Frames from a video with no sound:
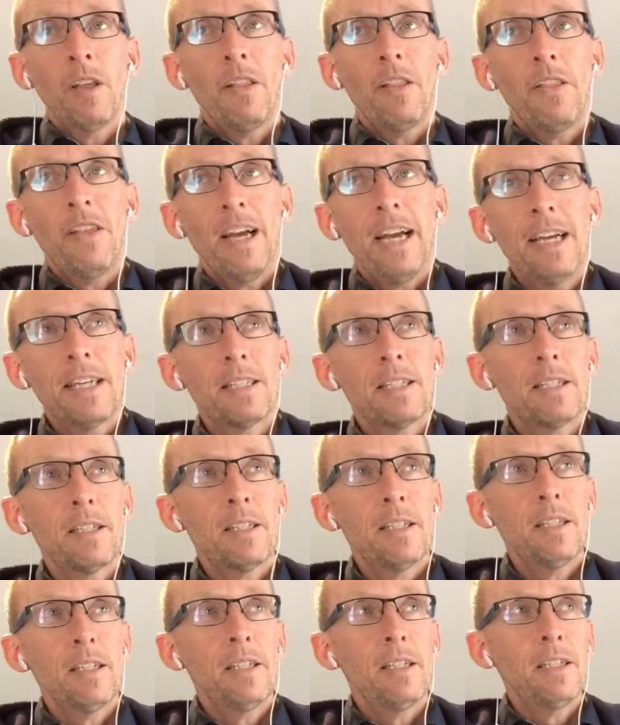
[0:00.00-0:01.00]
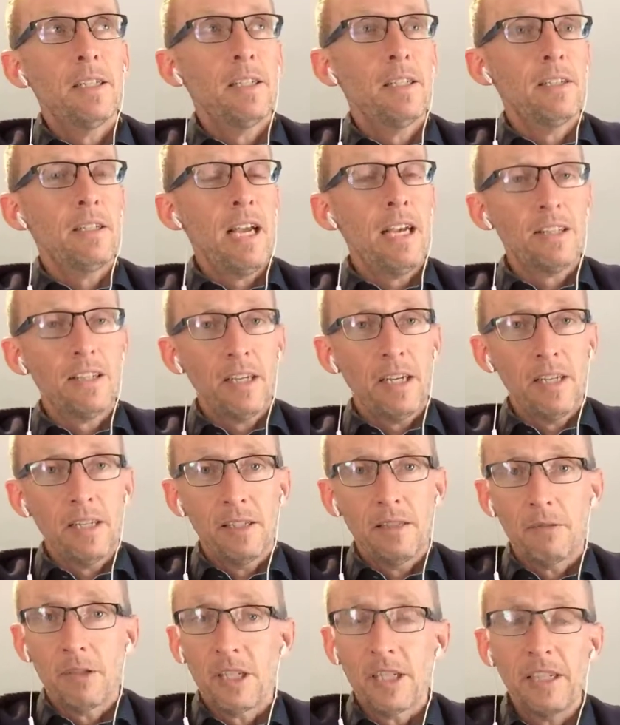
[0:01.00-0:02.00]
that has
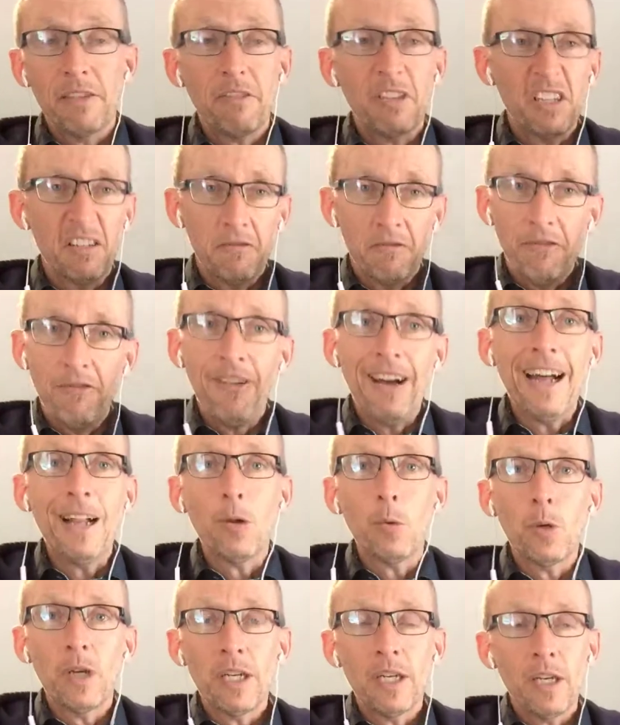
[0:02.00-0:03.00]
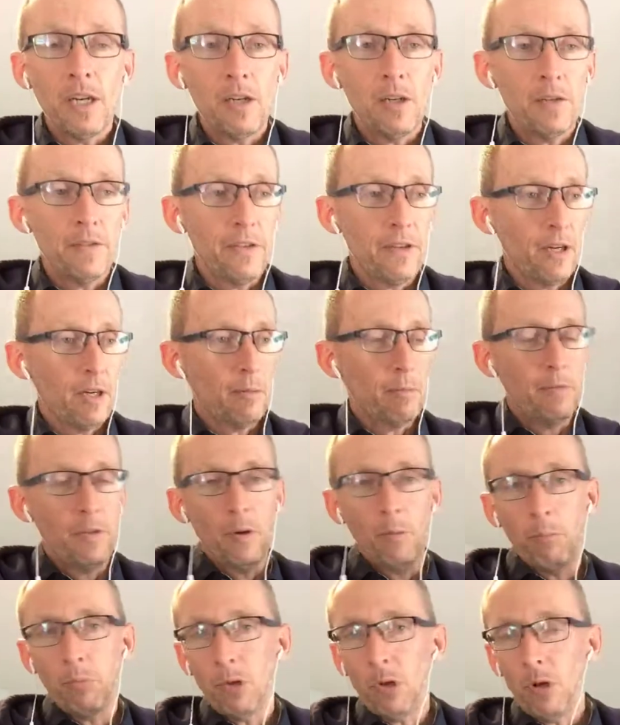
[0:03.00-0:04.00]
a significant following on their
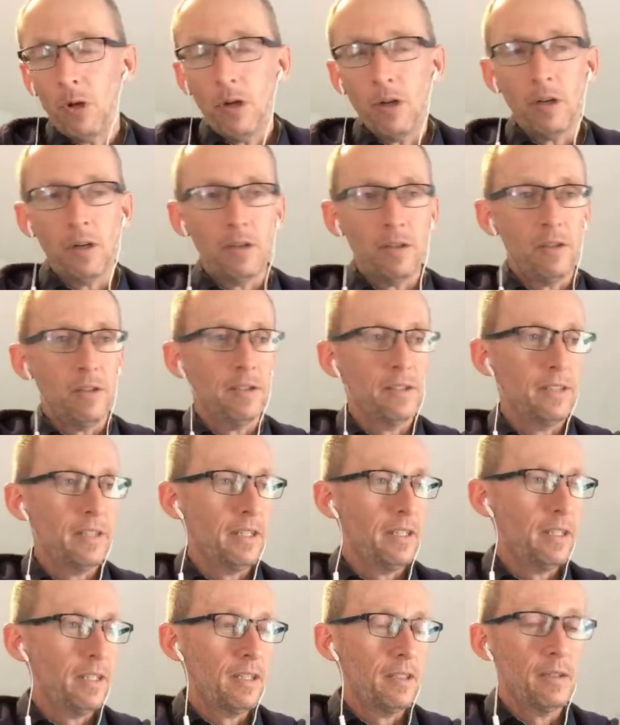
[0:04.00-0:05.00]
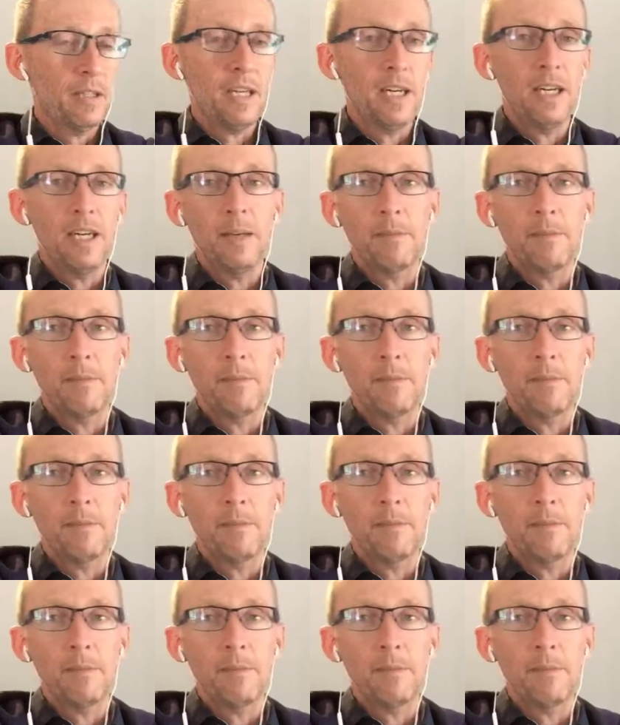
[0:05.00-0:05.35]
blog, on their